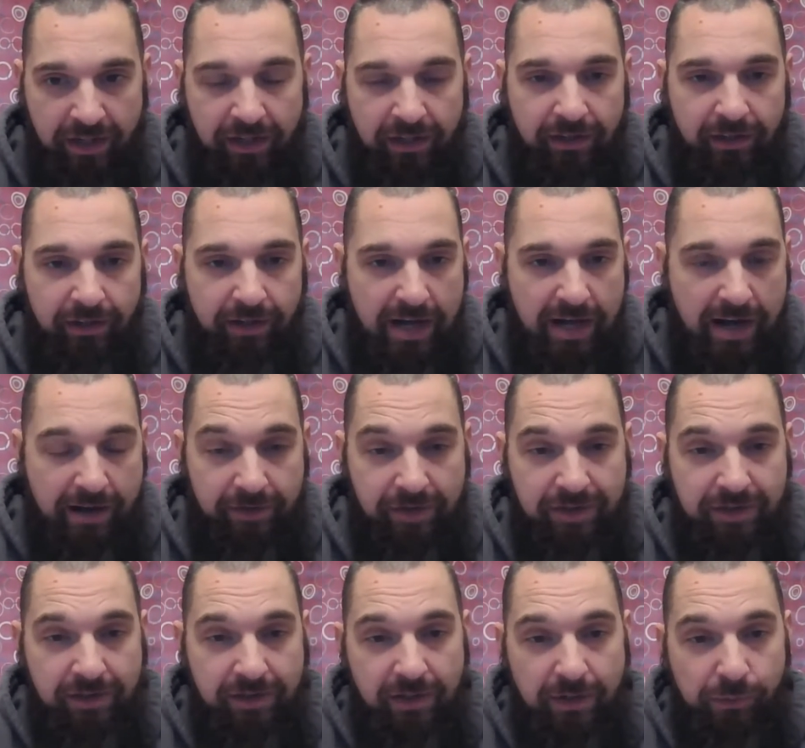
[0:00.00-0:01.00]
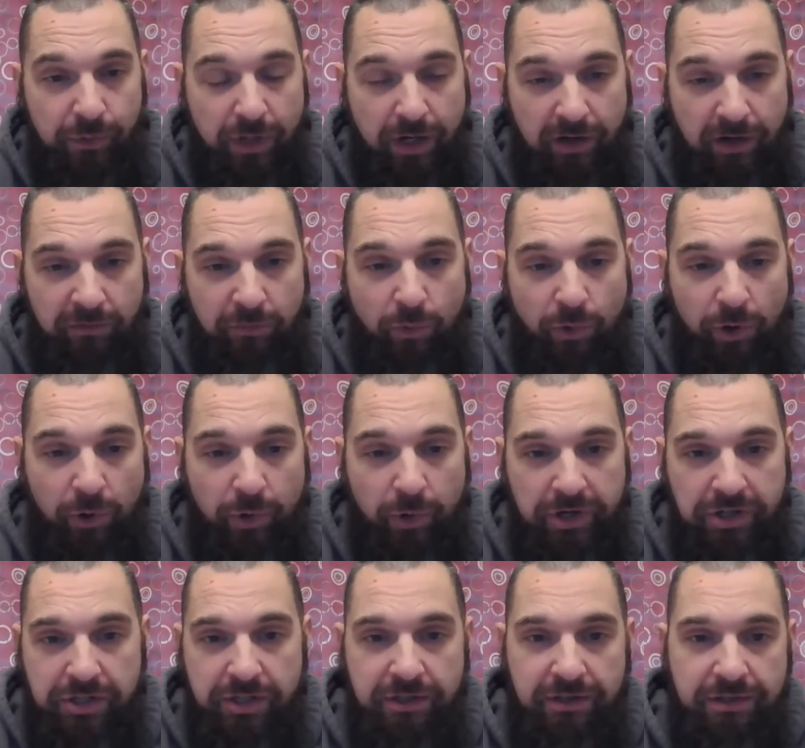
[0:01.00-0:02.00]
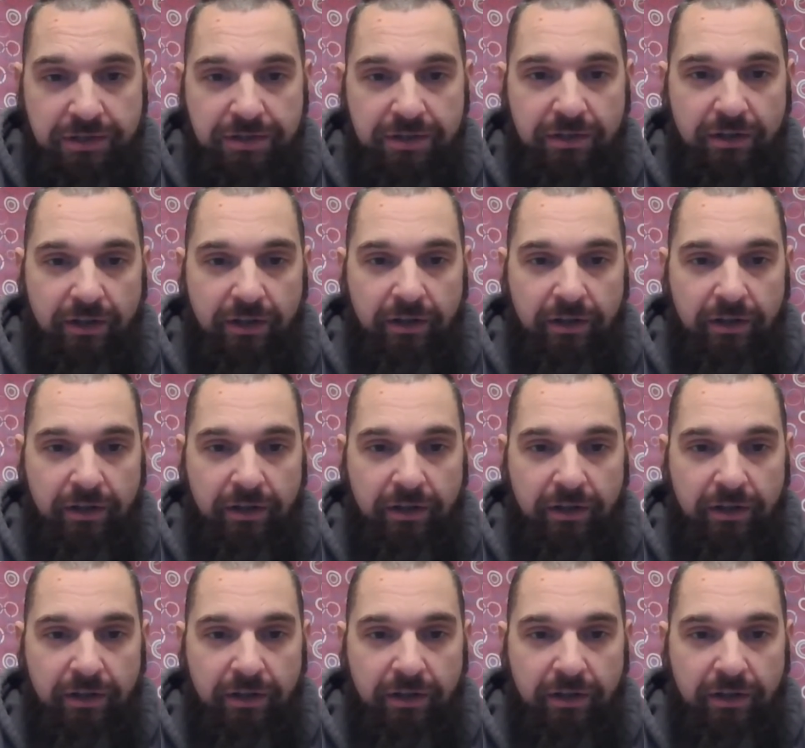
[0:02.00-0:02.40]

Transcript: Obviously, if you have more questions